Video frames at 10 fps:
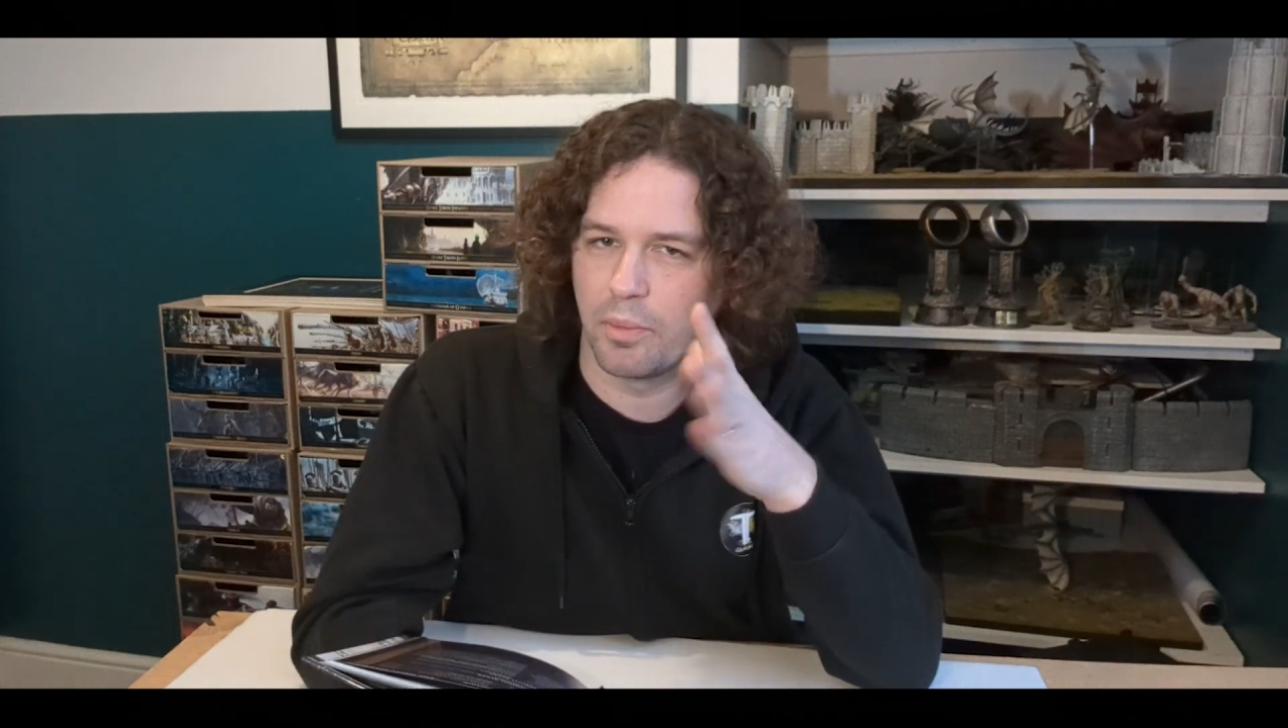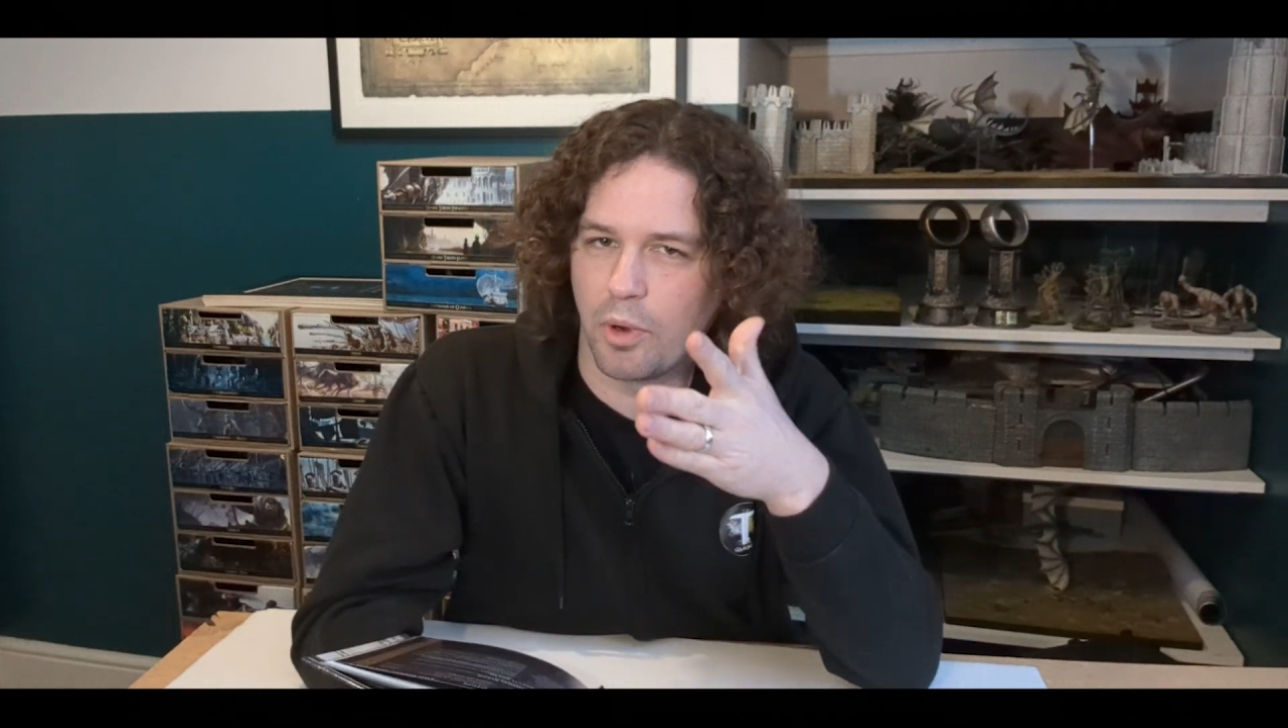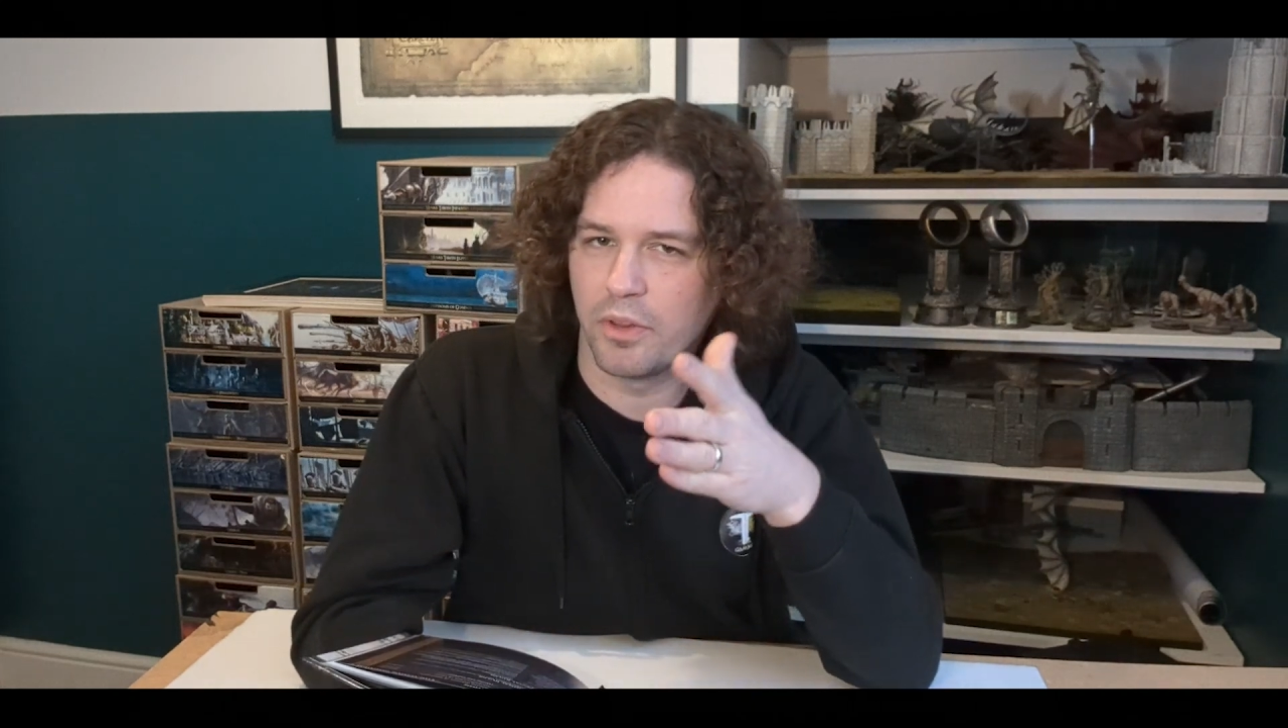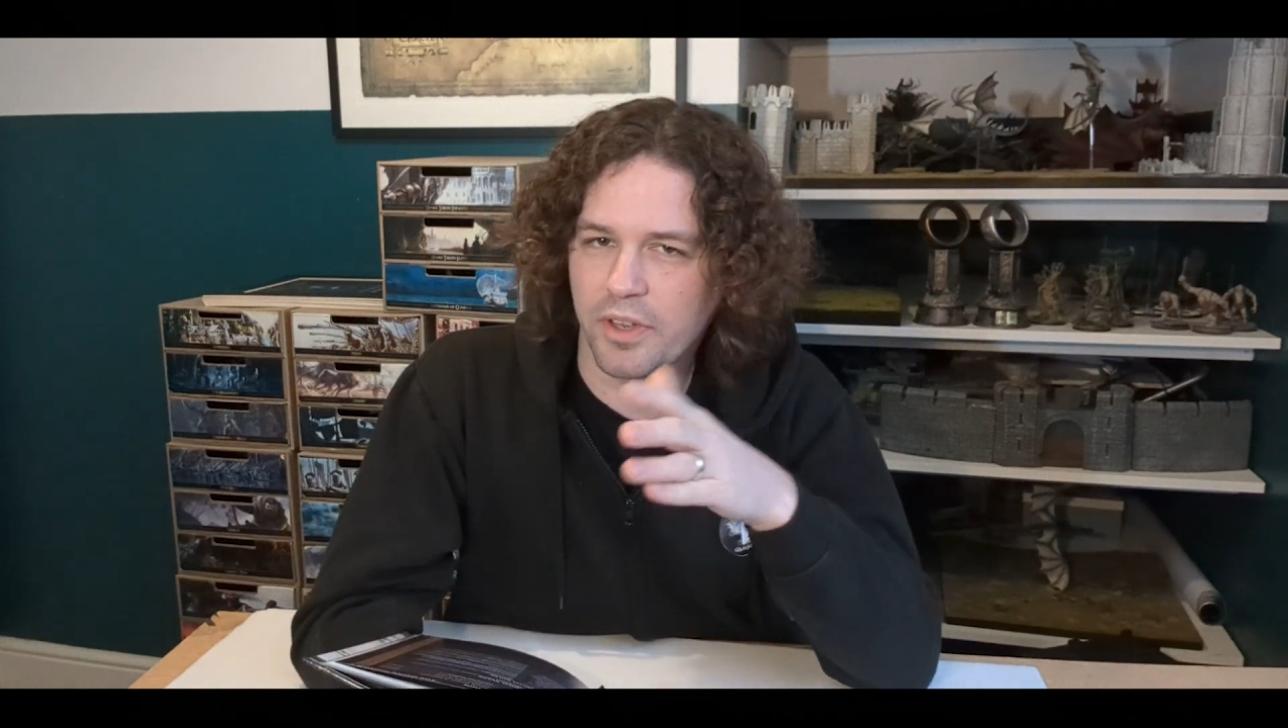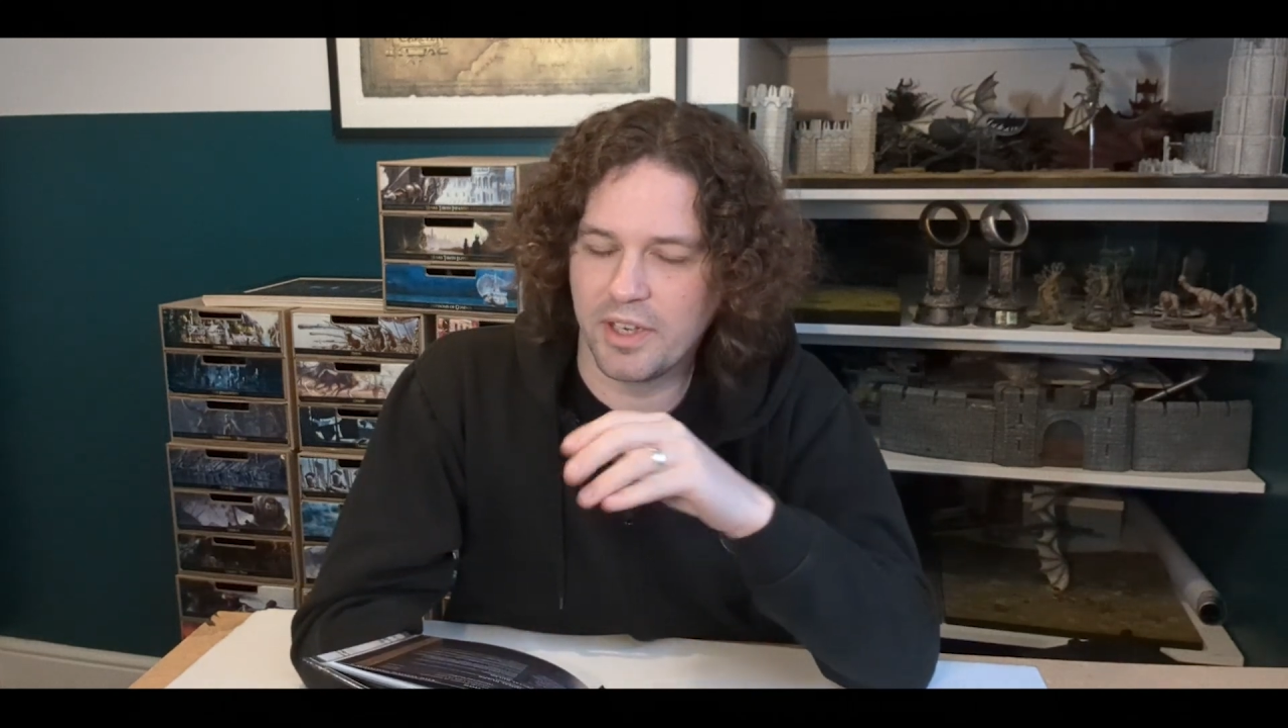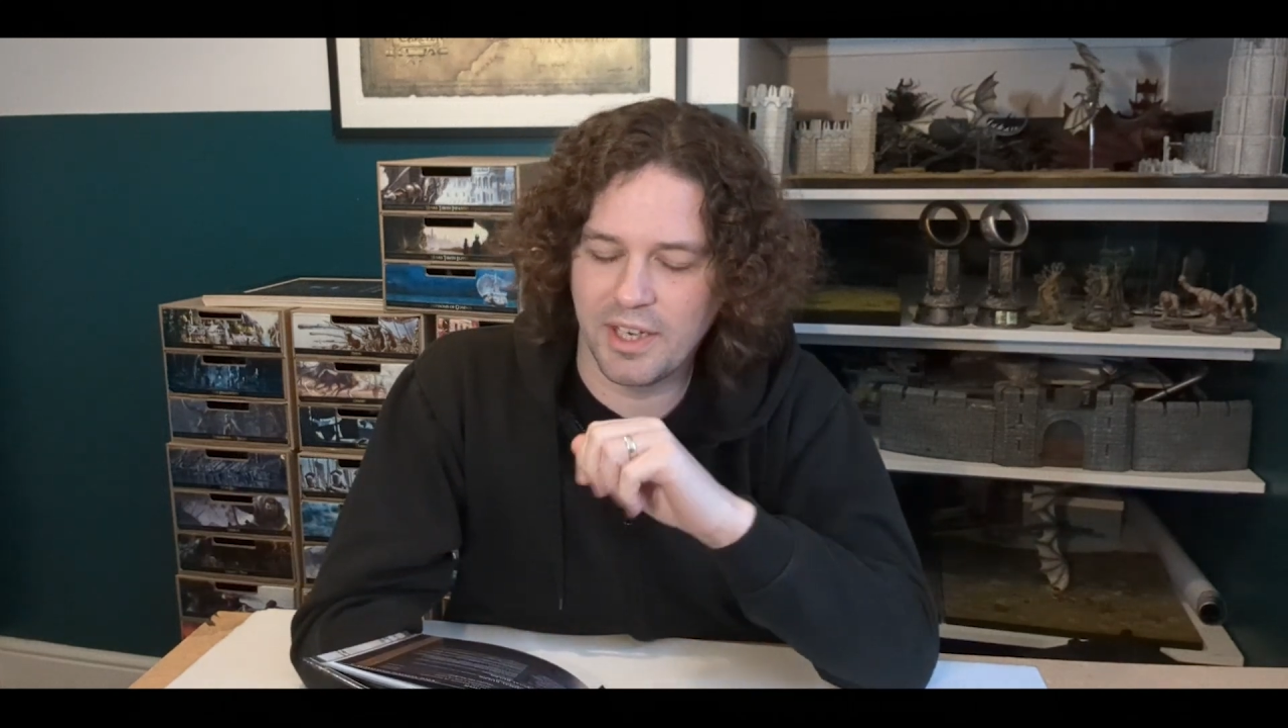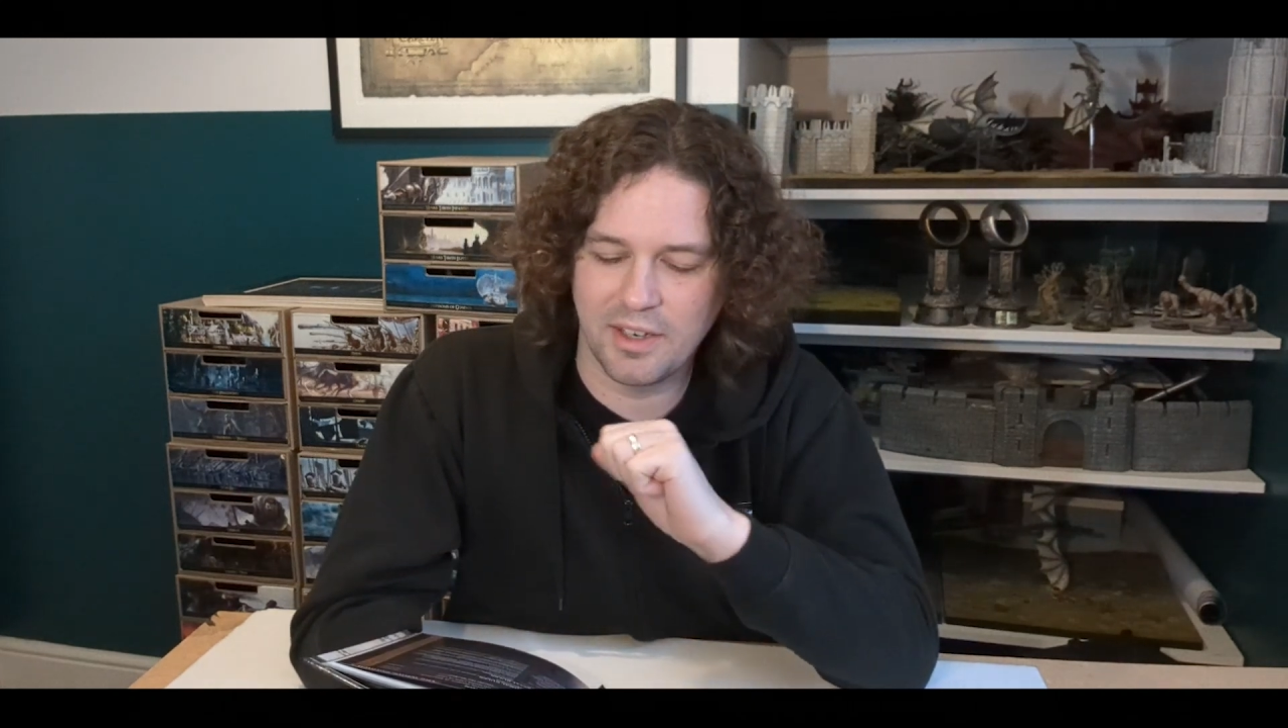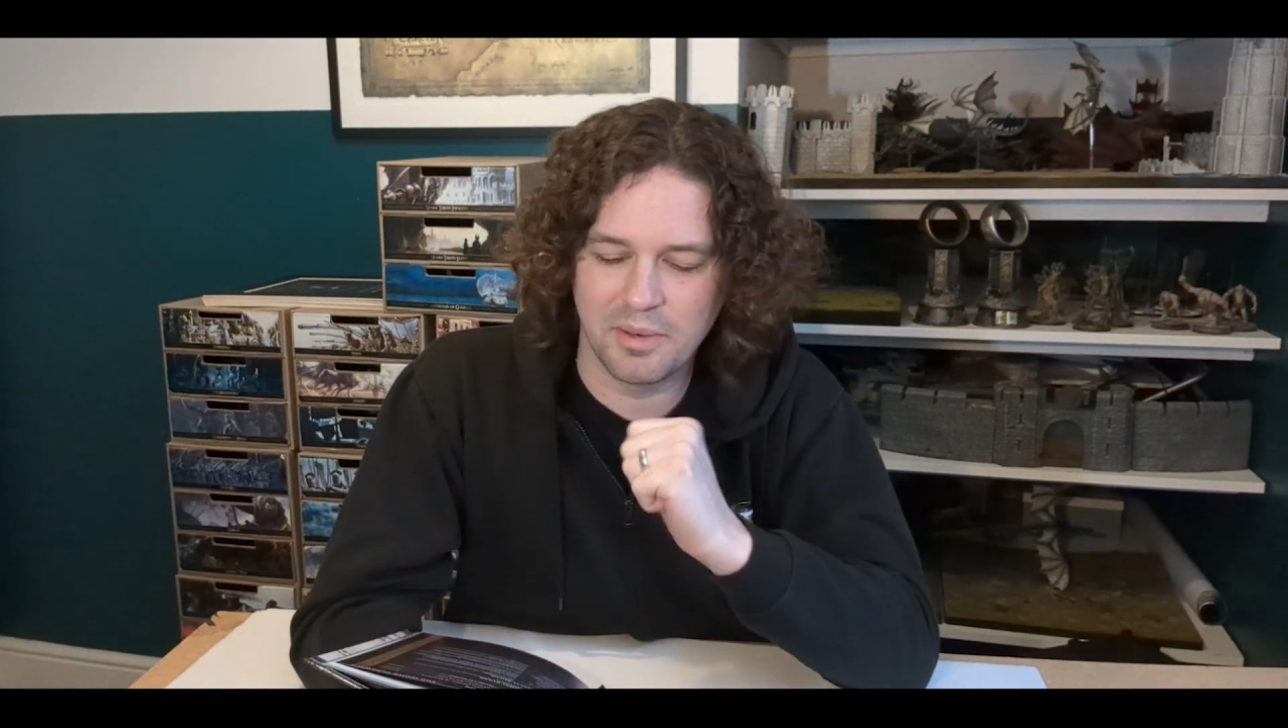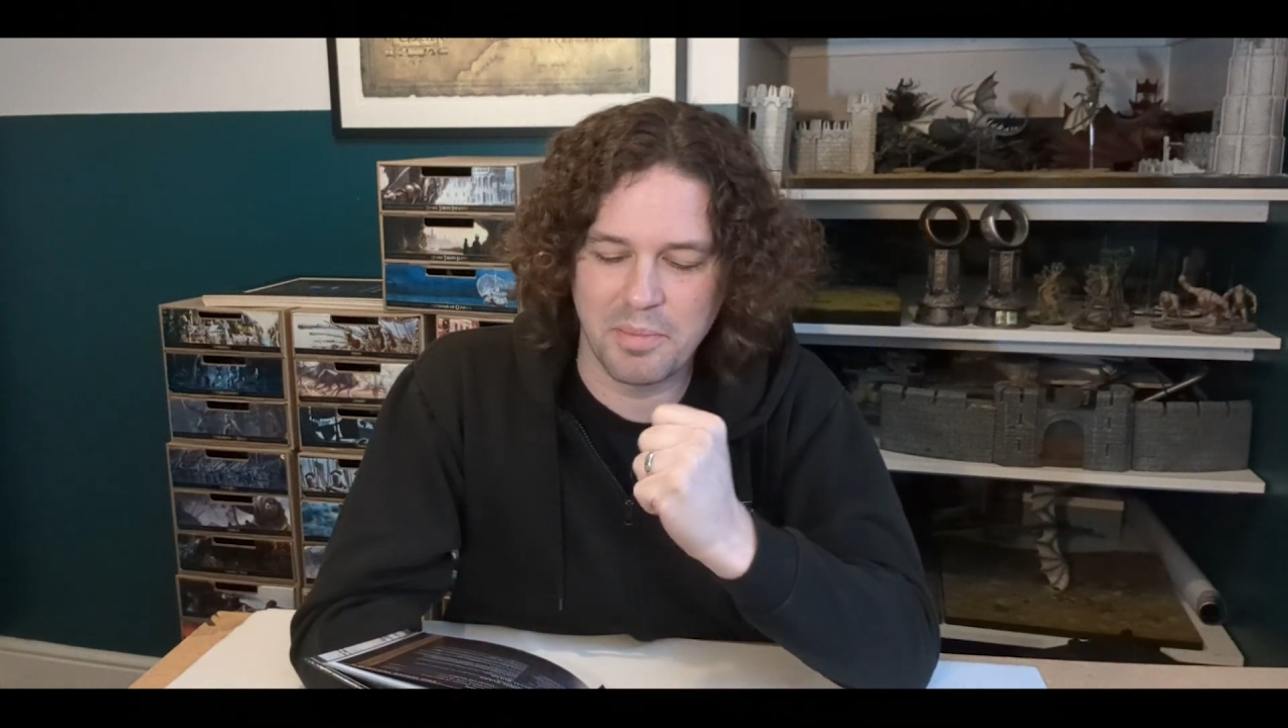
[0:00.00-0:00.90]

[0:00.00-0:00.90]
one that needed